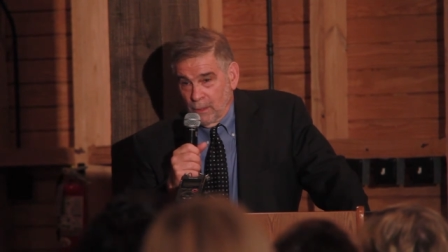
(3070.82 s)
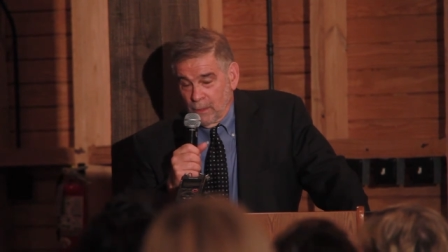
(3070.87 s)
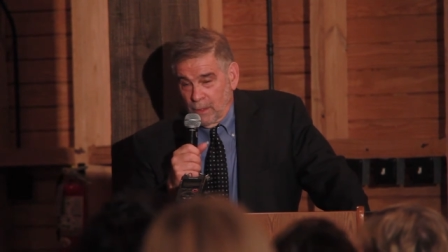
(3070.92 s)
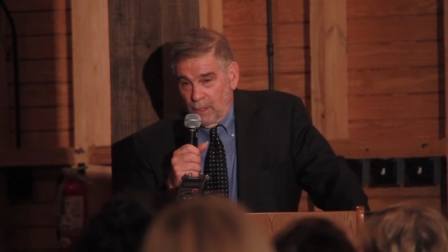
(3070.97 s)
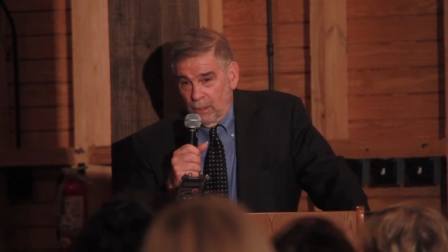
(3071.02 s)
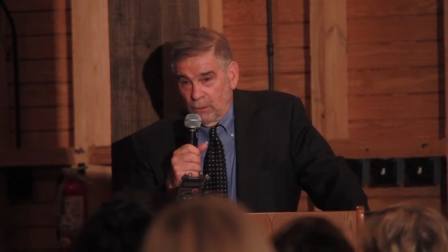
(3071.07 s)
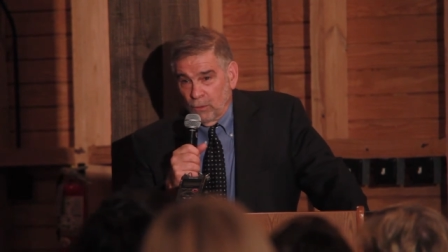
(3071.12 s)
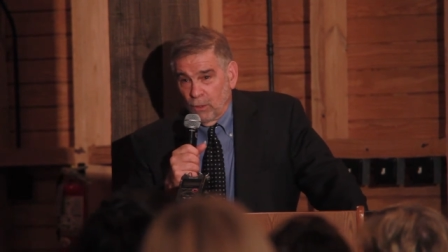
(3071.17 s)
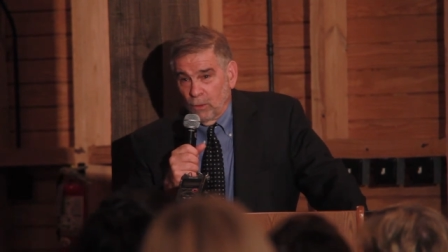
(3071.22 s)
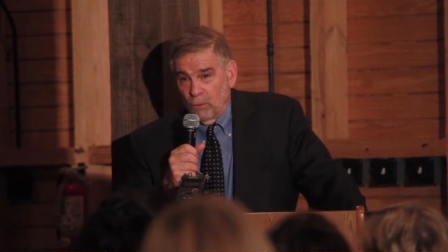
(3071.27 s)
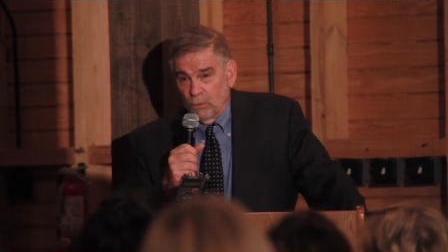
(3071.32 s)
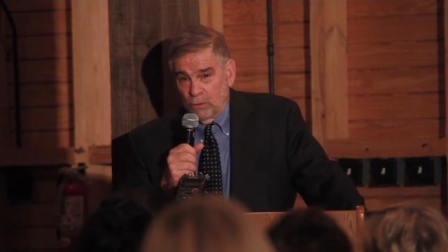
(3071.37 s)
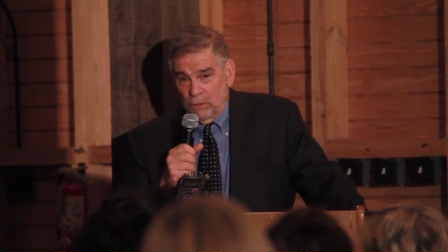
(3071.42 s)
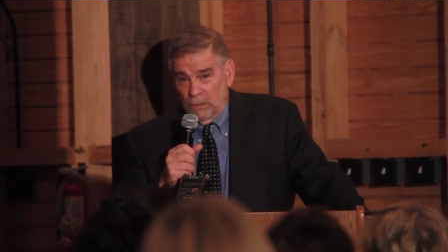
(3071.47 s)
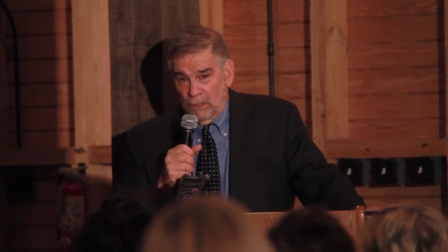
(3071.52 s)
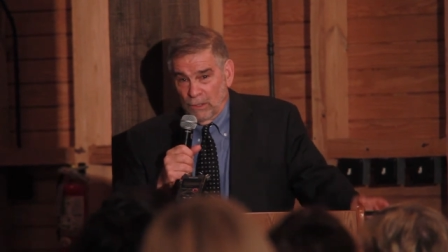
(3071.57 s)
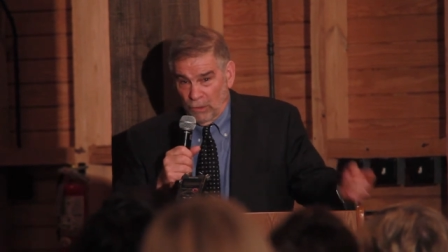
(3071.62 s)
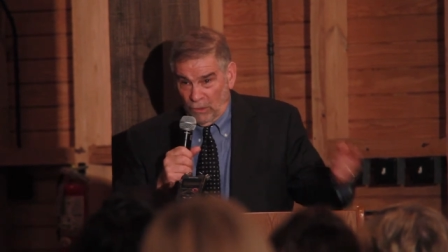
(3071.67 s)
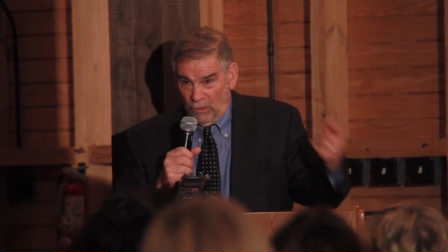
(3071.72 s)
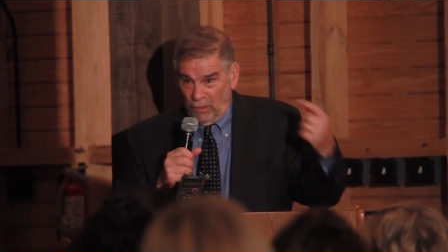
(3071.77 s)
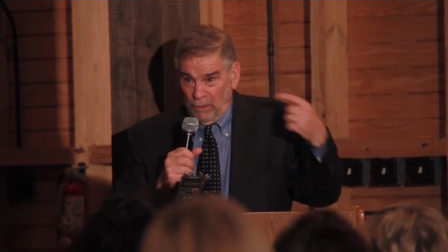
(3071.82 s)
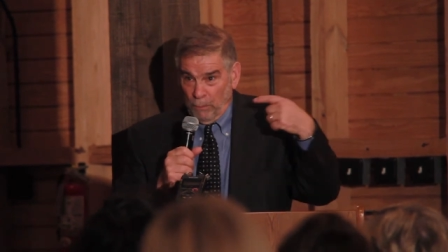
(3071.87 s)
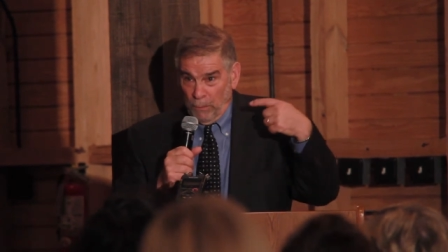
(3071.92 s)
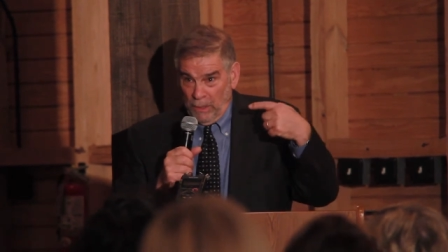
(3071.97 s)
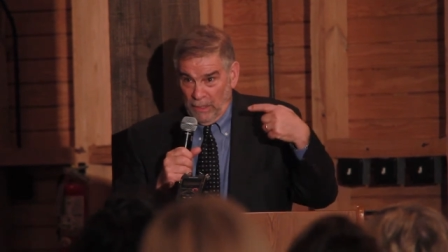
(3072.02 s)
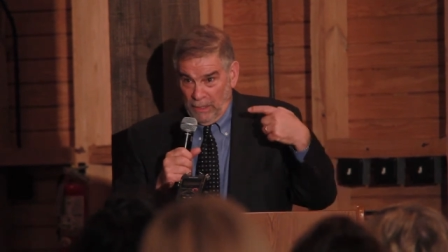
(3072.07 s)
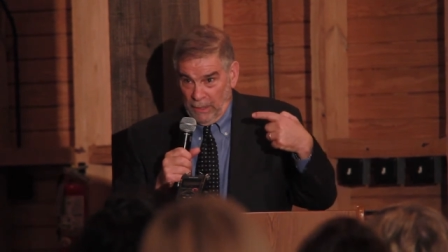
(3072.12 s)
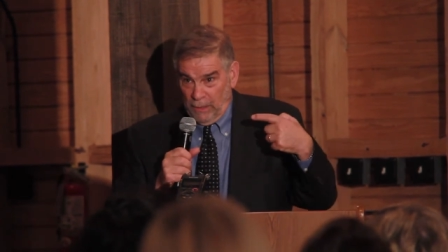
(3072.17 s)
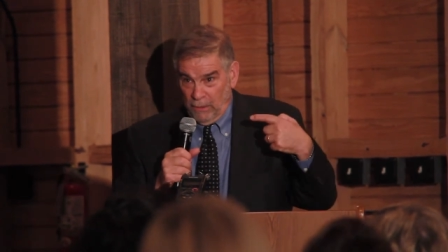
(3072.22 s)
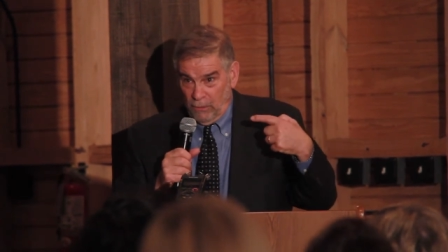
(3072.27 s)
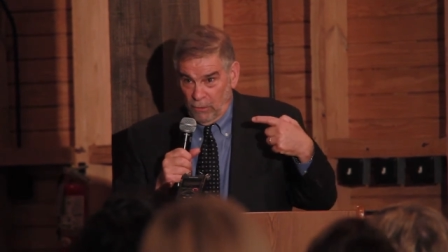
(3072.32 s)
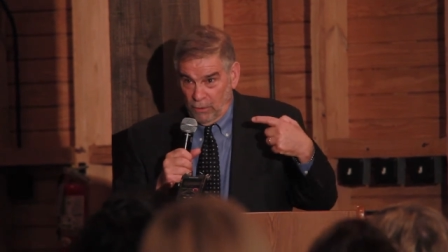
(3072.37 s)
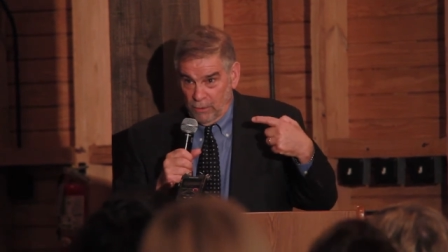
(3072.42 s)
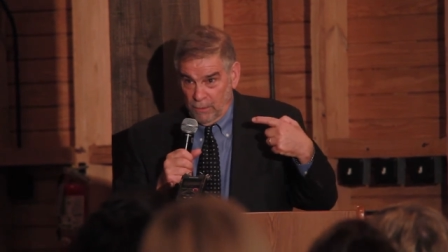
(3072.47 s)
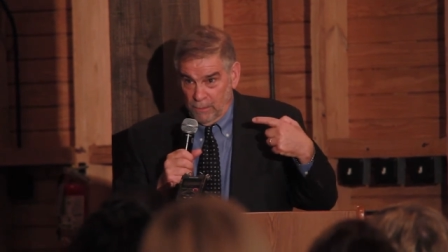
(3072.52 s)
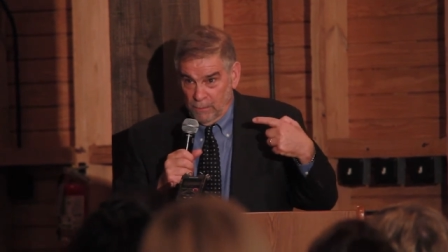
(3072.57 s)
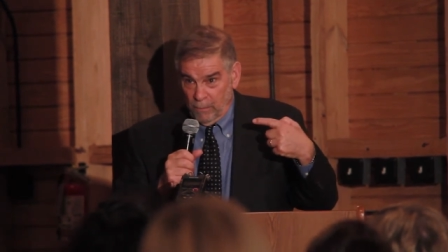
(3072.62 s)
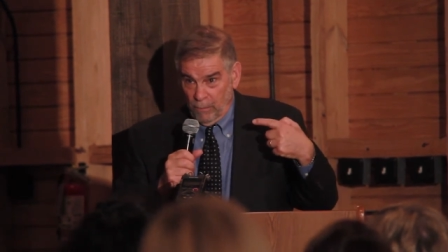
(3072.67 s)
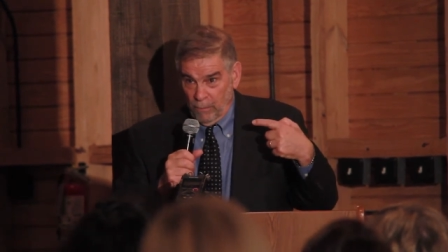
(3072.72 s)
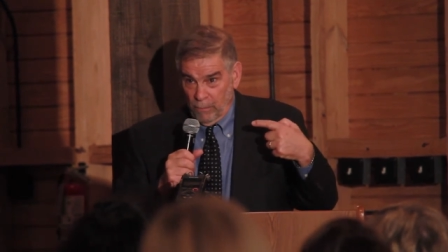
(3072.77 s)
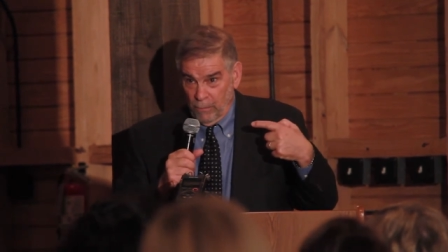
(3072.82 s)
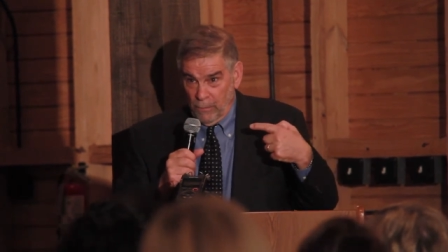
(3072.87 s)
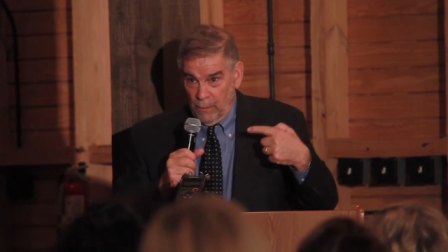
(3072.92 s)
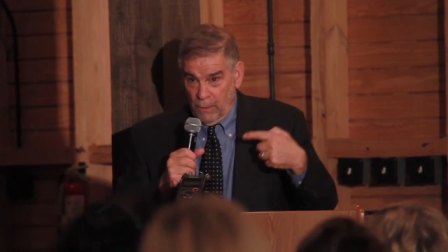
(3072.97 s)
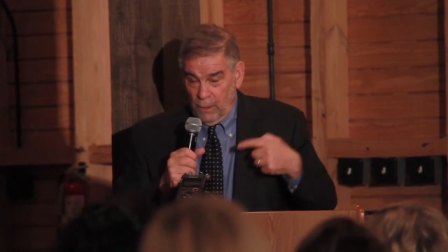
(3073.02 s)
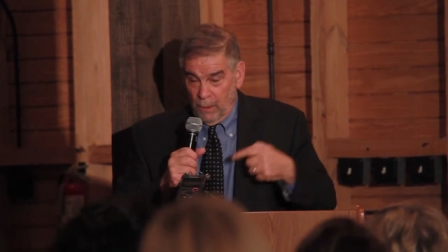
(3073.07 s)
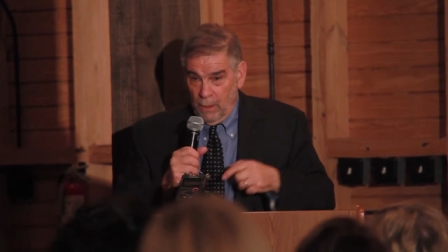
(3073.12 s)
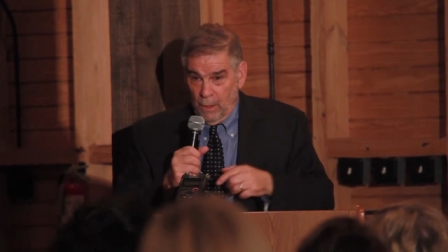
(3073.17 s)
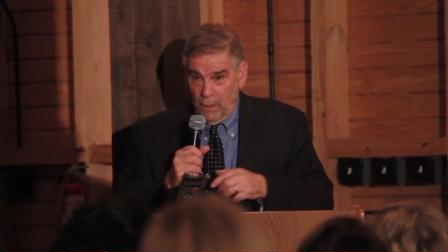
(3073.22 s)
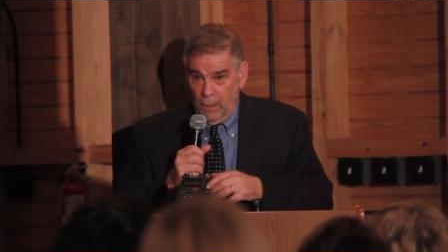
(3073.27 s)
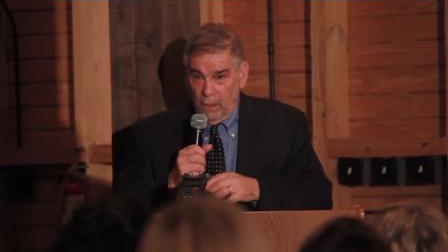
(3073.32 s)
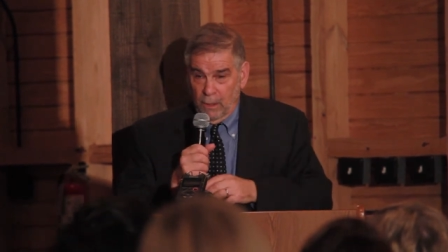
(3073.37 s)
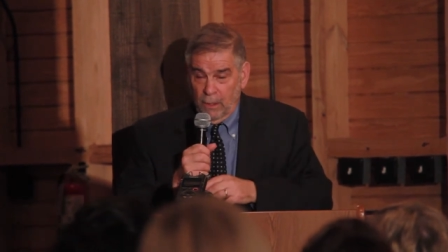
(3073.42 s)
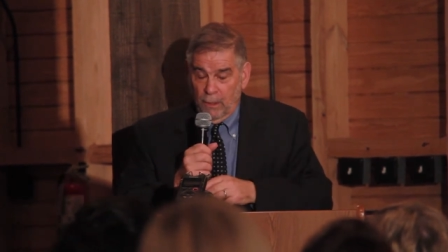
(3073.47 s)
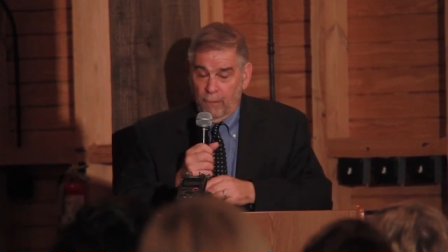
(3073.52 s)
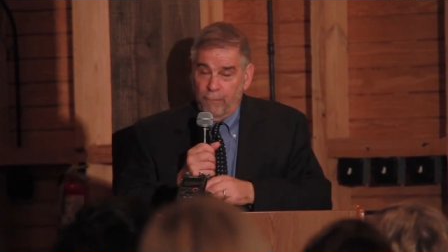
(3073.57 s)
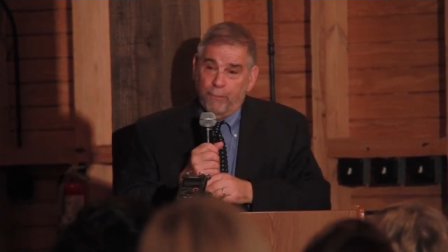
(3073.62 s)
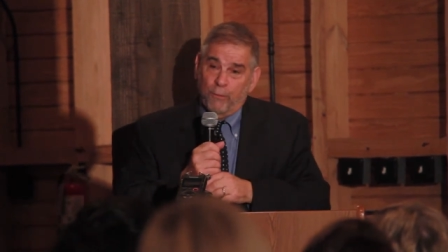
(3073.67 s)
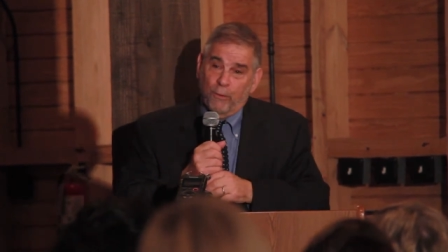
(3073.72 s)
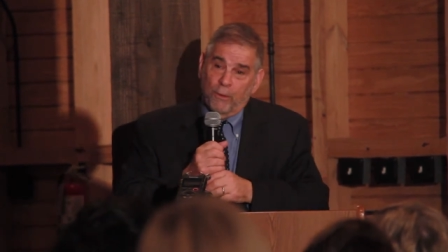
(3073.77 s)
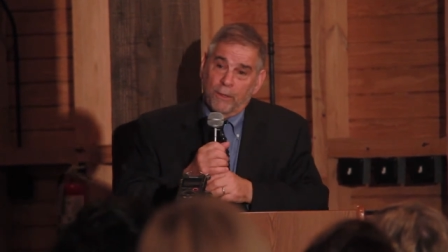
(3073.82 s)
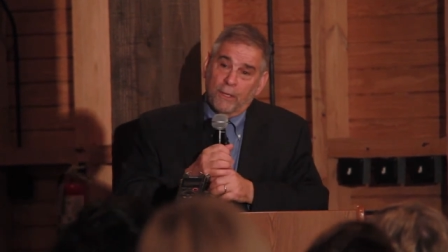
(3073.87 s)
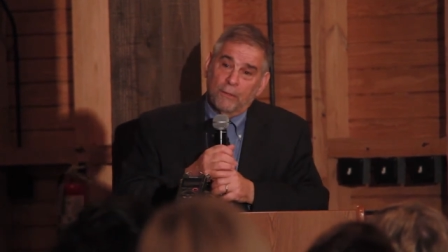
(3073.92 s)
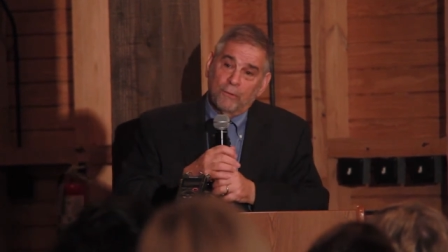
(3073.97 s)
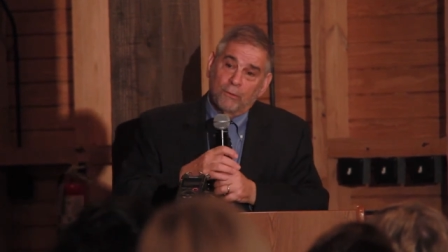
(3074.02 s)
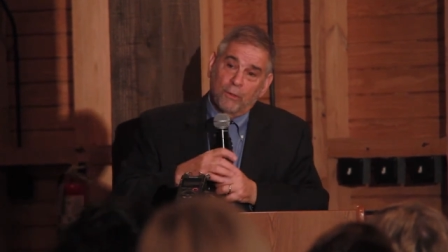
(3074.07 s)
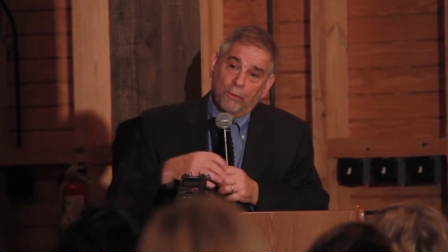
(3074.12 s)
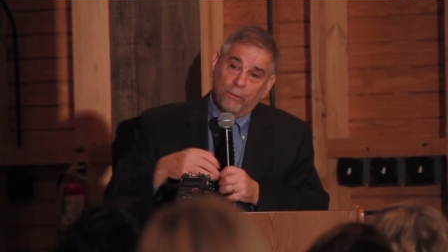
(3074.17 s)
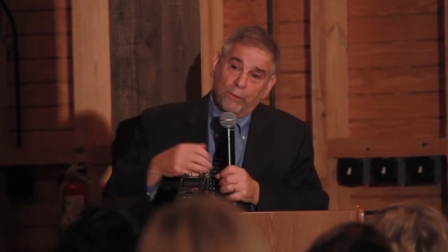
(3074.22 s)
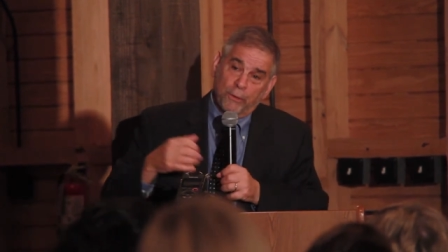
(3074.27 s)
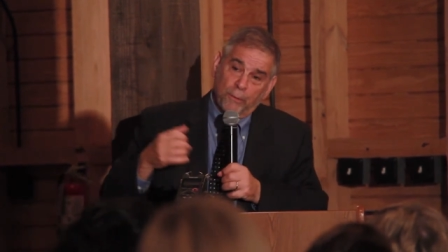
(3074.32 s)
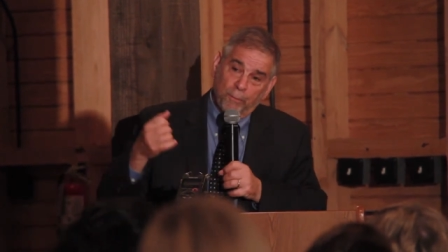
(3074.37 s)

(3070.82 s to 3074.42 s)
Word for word: They don't assimilate, and therefore they don't